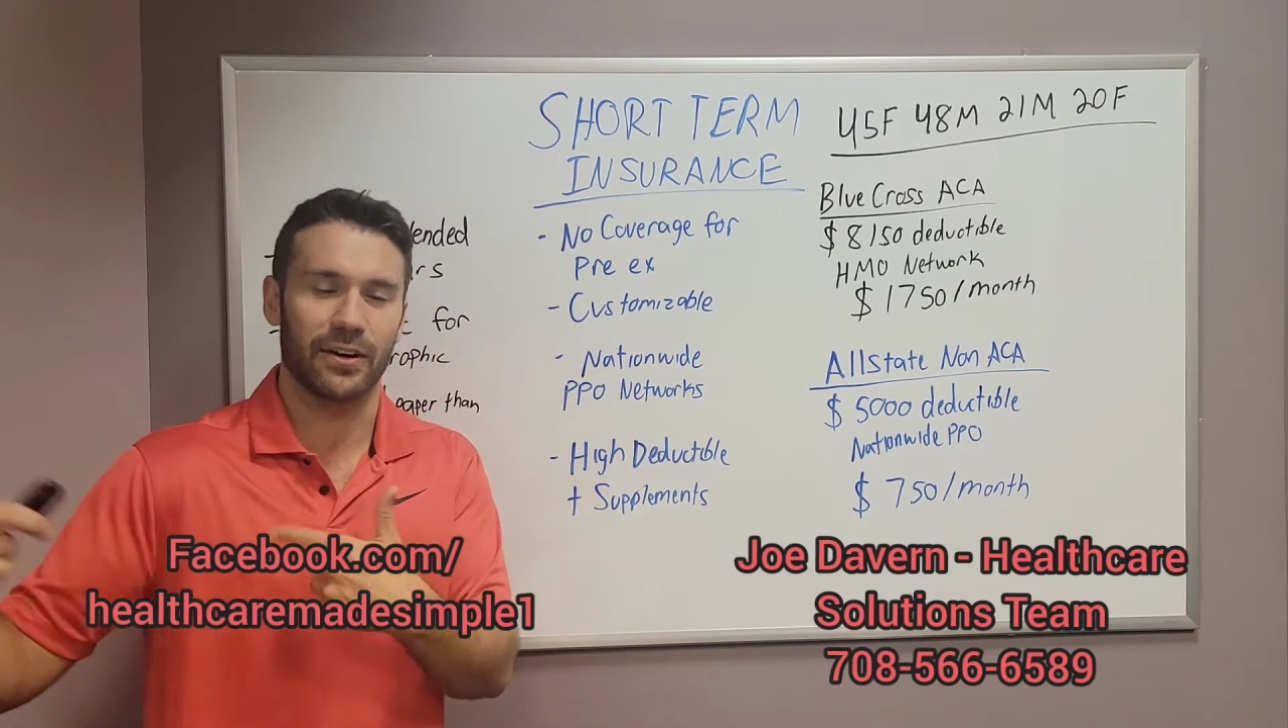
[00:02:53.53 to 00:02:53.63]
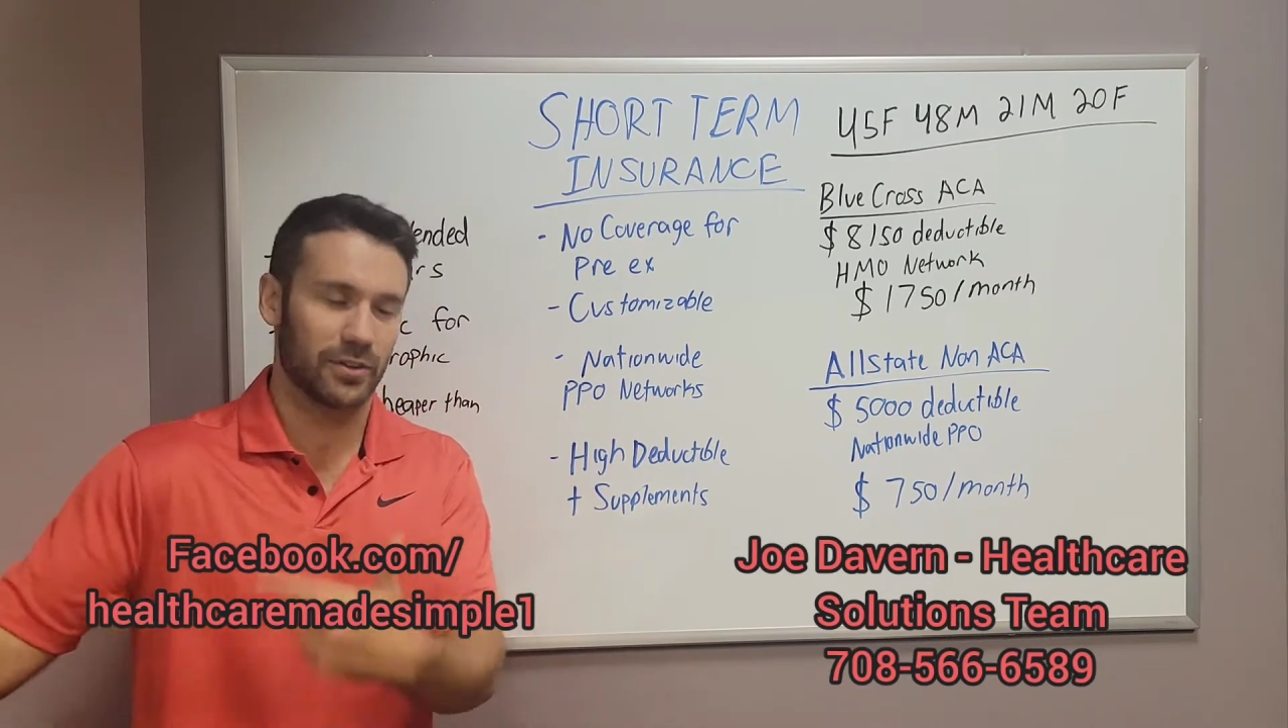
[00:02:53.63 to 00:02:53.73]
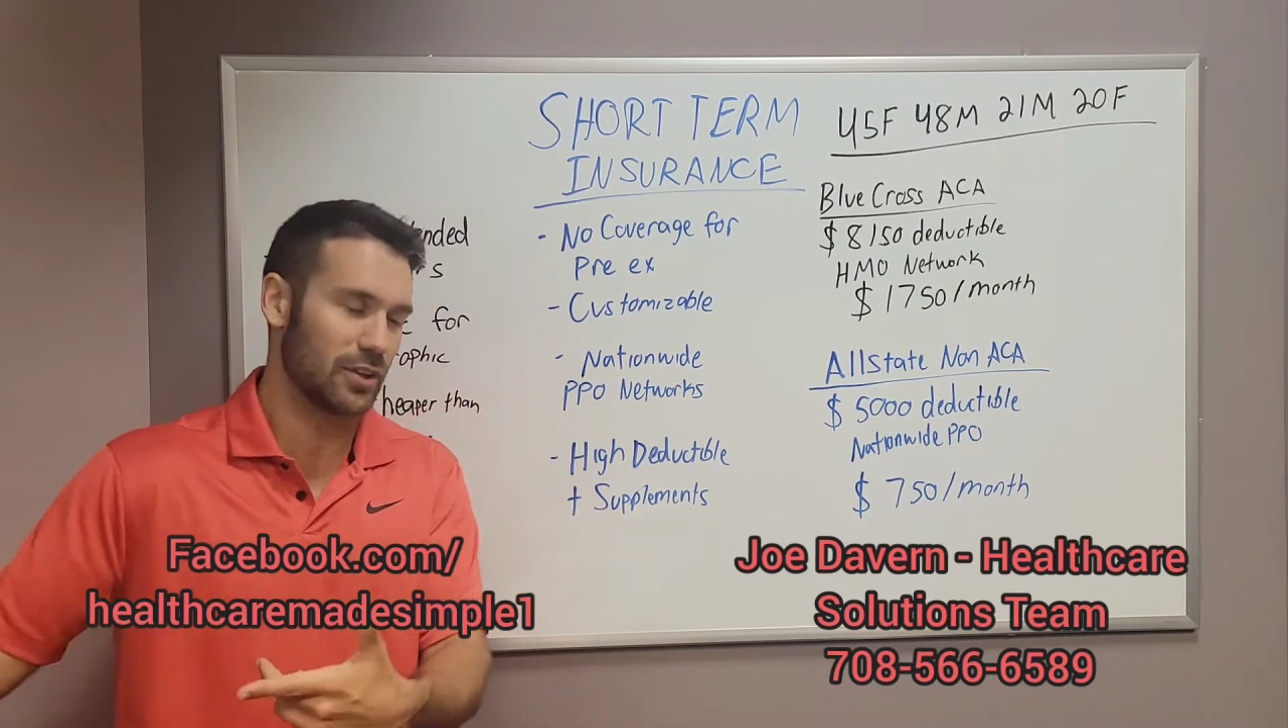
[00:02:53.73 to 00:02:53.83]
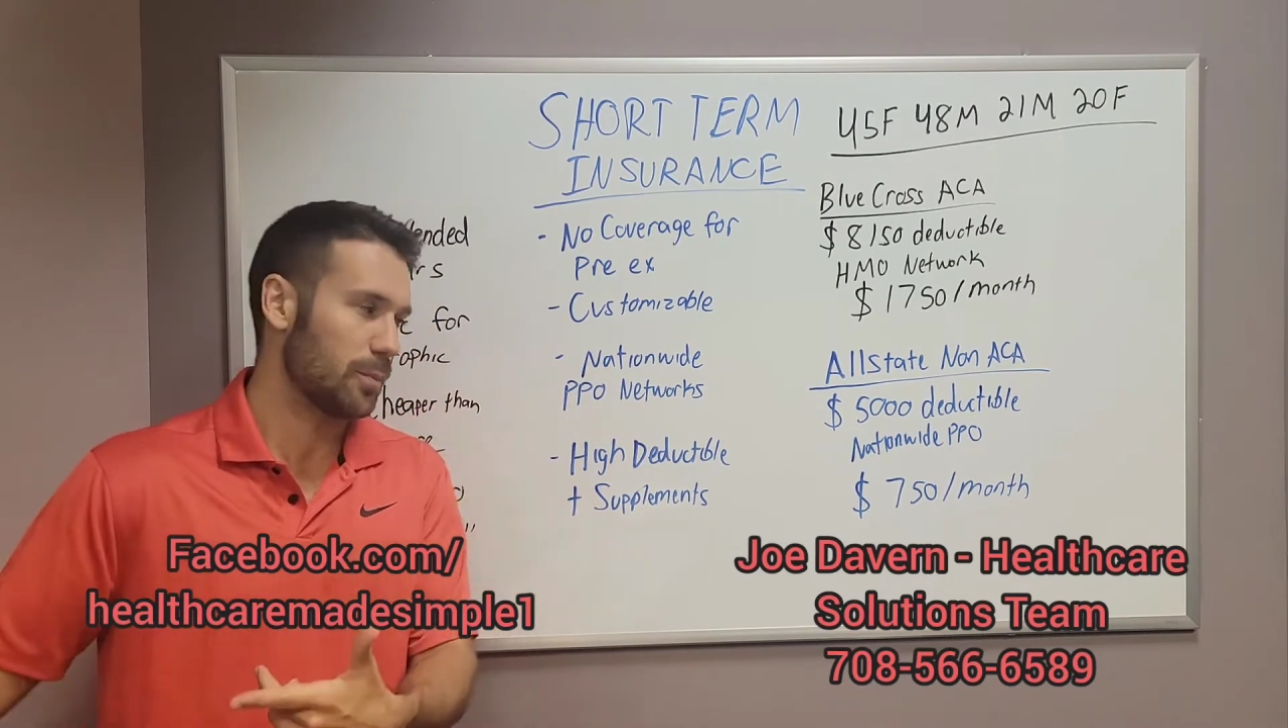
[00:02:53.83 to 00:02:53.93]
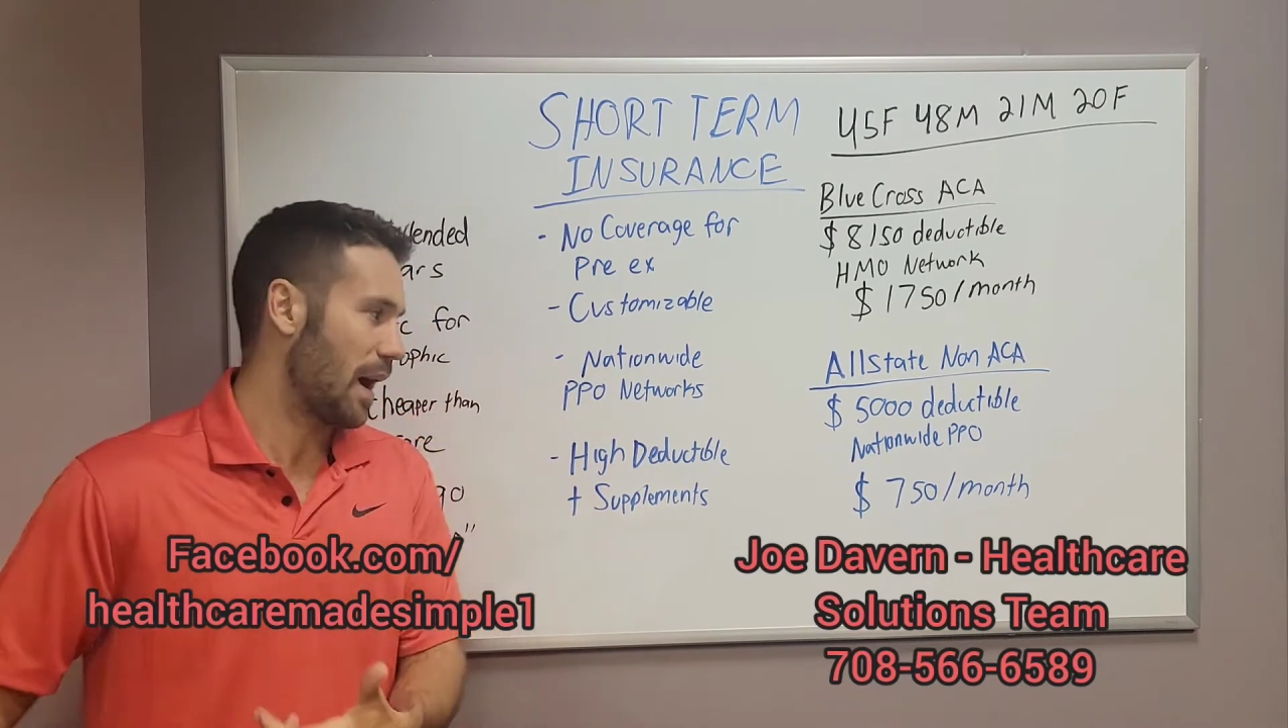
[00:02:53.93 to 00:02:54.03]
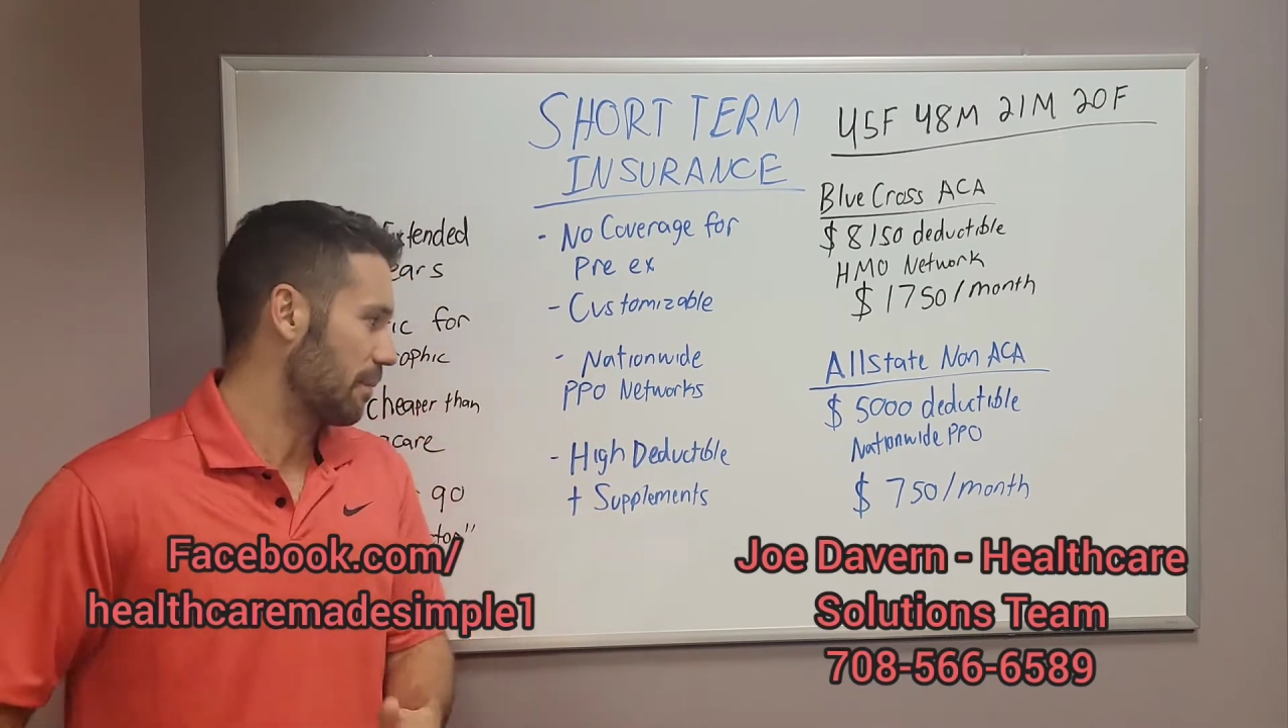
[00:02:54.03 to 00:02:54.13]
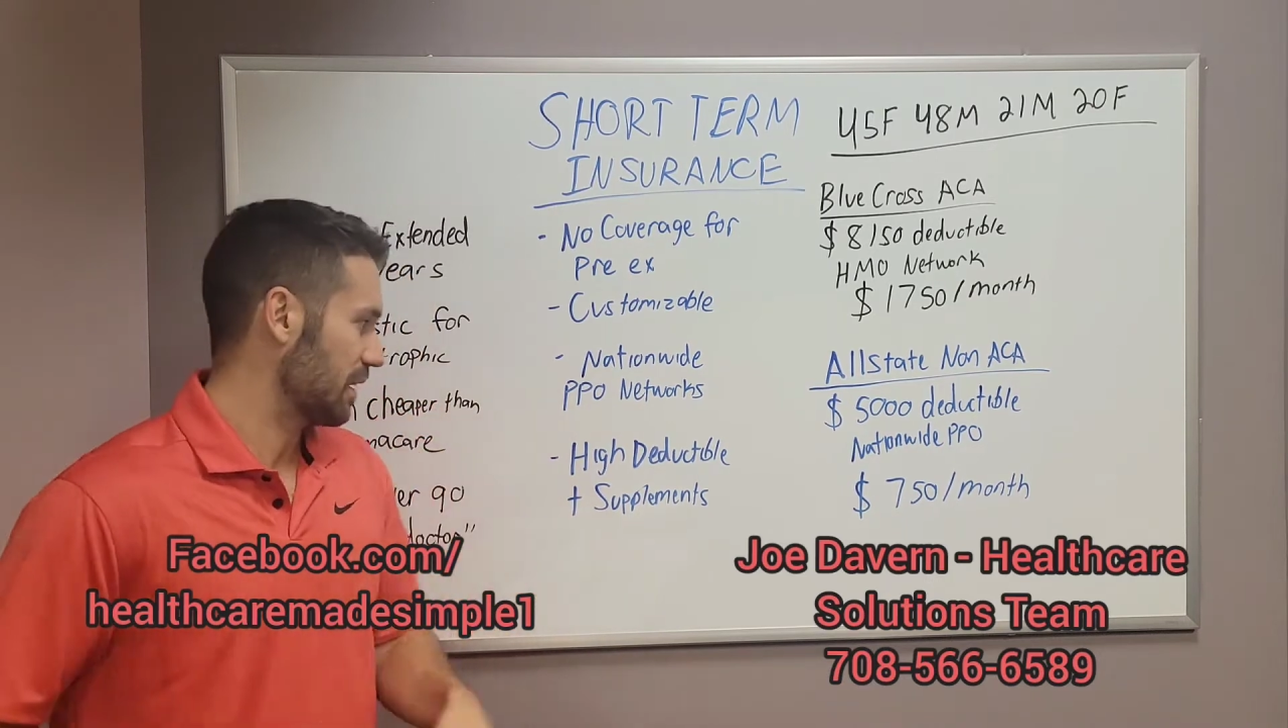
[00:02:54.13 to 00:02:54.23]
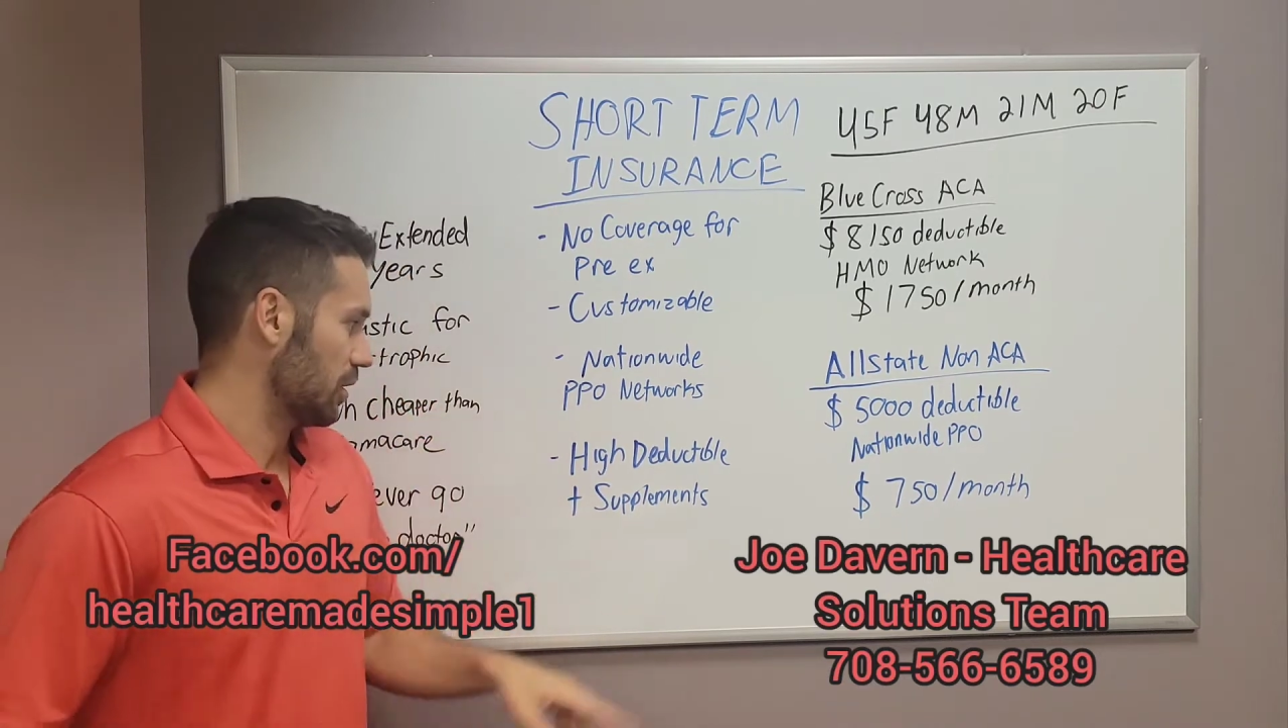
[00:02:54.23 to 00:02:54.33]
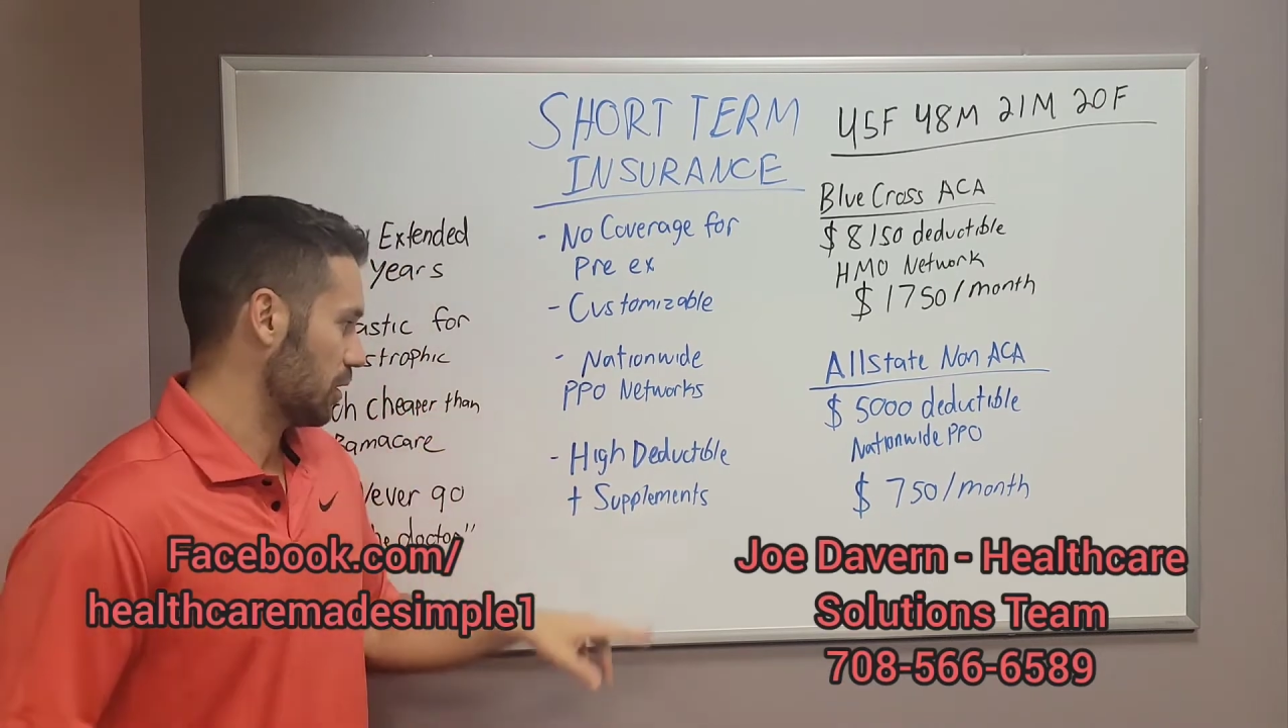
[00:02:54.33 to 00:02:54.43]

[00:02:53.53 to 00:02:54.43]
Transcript: or the Obamacare